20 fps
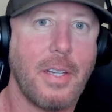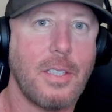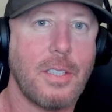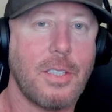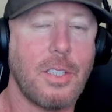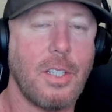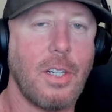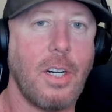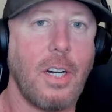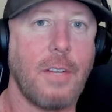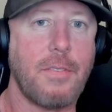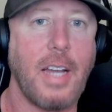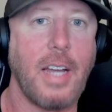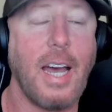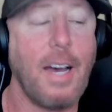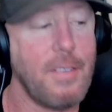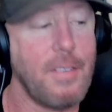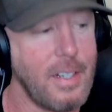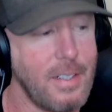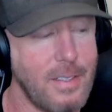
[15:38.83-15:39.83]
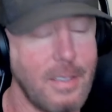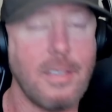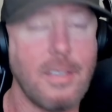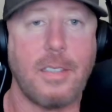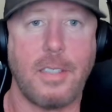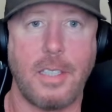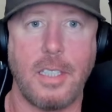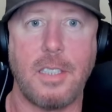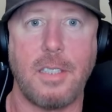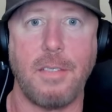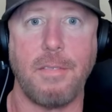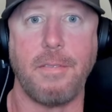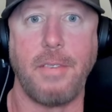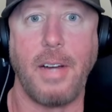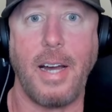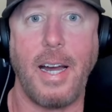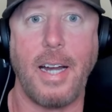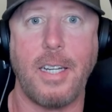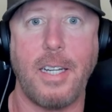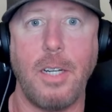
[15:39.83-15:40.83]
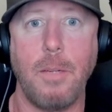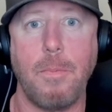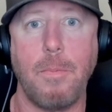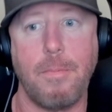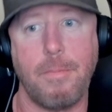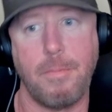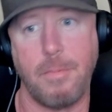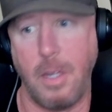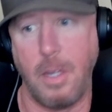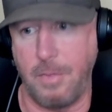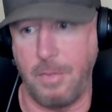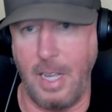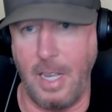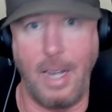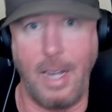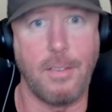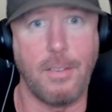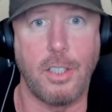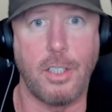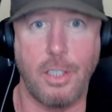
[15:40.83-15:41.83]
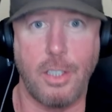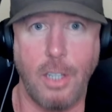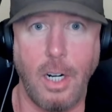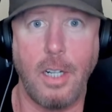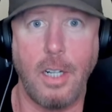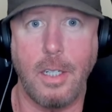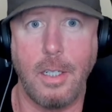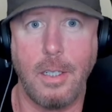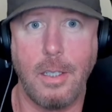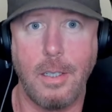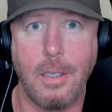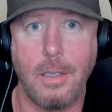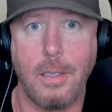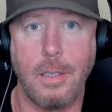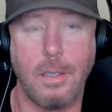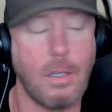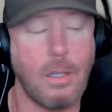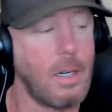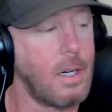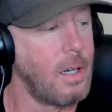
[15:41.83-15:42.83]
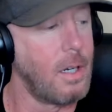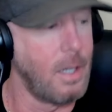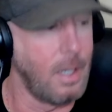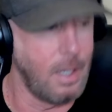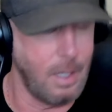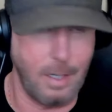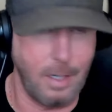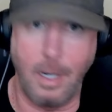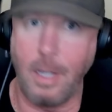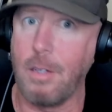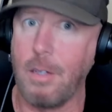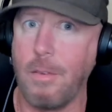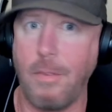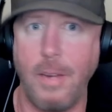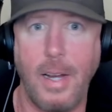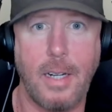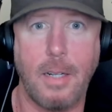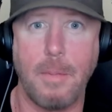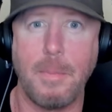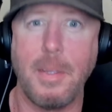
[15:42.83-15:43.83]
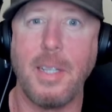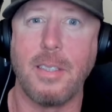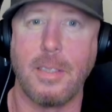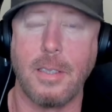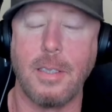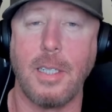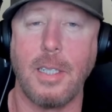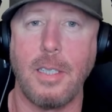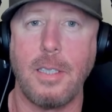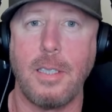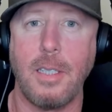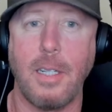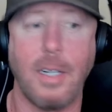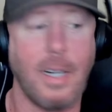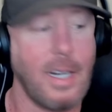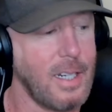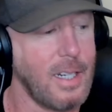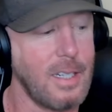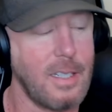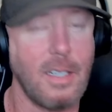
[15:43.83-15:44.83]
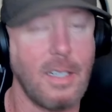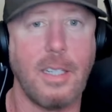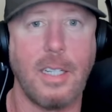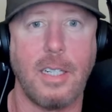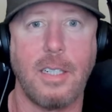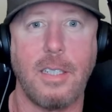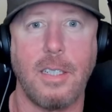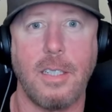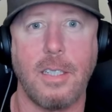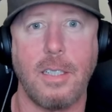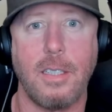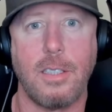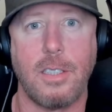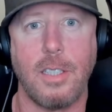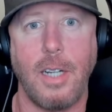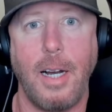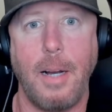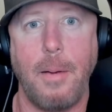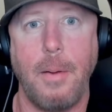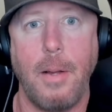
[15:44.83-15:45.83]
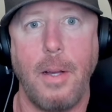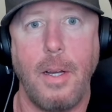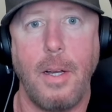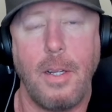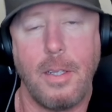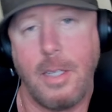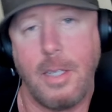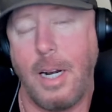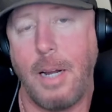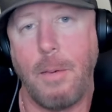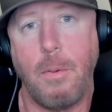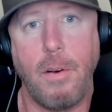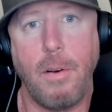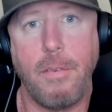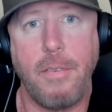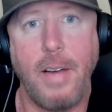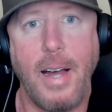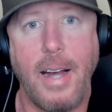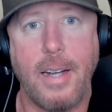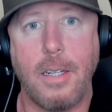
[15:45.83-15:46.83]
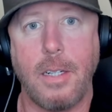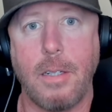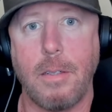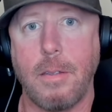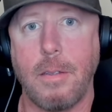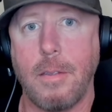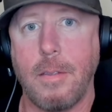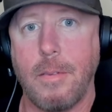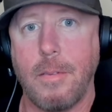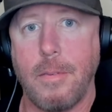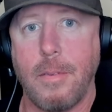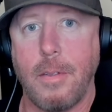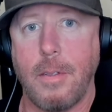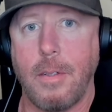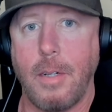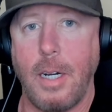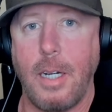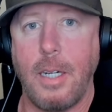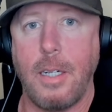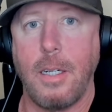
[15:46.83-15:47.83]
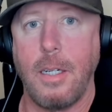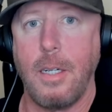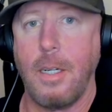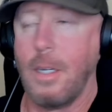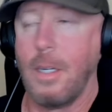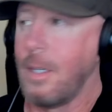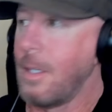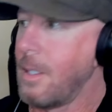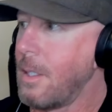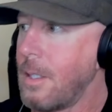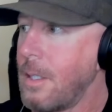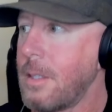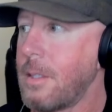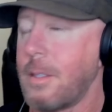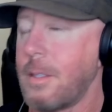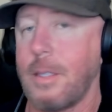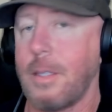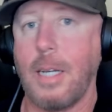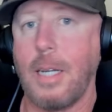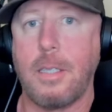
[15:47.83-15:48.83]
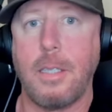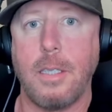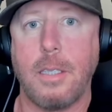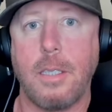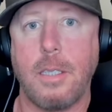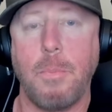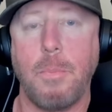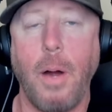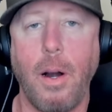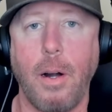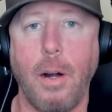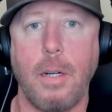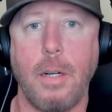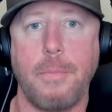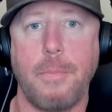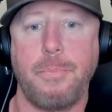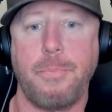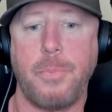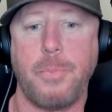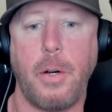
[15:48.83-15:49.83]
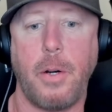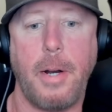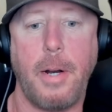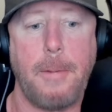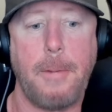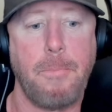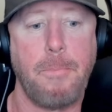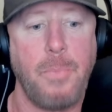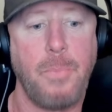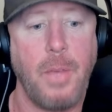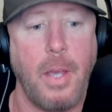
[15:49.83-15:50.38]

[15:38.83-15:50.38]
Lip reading: So if they have a decent vacuum, if they have a shark or another vacuum that's decent, and I can tell they did a good job, then I won't vacuum, right? That's just smart, all right?